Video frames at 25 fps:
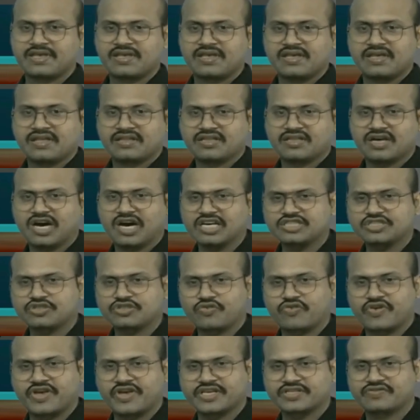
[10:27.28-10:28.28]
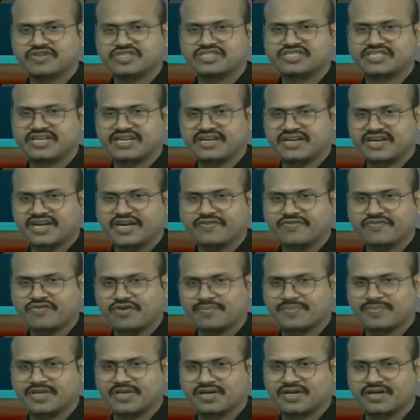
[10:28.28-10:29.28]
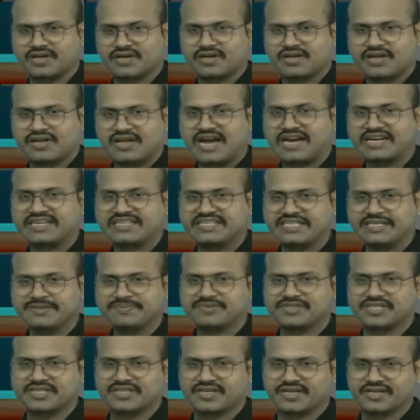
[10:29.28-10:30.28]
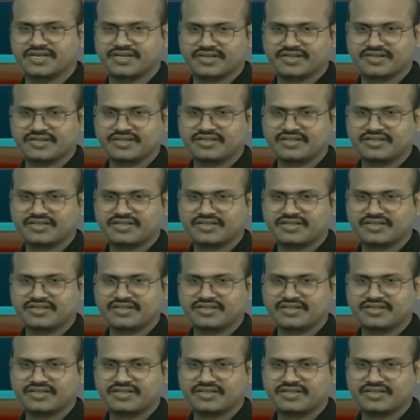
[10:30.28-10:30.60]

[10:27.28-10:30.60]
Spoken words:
Earthquakes which generate from here are deep-seated.